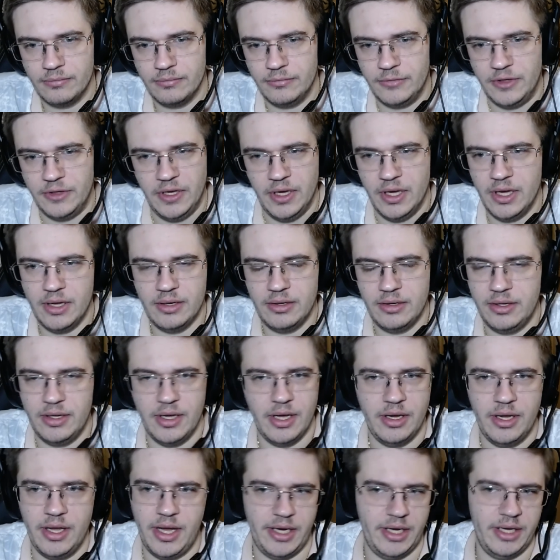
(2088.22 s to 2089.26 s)

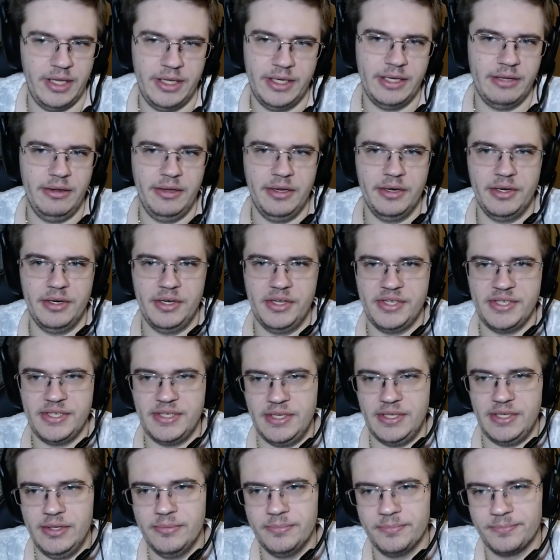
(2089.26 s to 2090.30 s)
Yeah, I can clearly
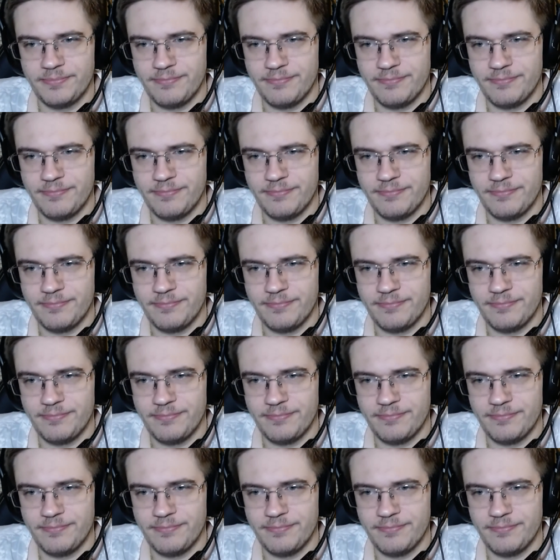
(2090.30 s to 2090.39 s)
see